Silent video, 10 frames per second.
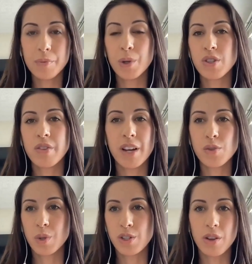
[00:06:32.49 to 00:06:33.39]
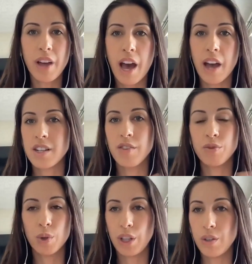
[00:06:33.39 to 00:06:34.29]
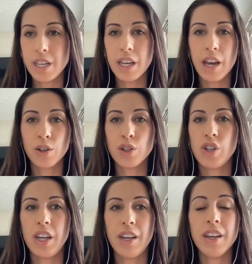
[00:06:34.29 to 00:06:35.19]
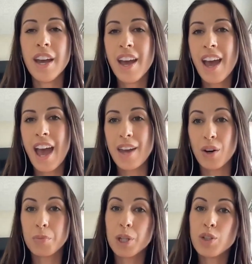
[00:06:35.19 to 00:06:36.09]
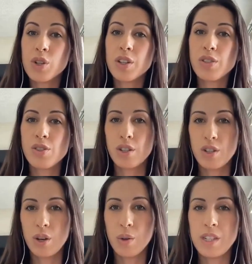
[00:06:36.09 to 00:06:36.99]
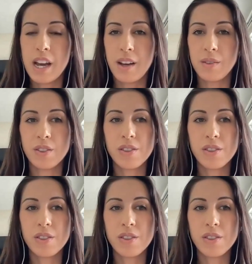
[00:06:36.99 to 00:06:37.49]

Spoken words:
Most of us, we're still active, we're using energy, and our blood sugars start to go down.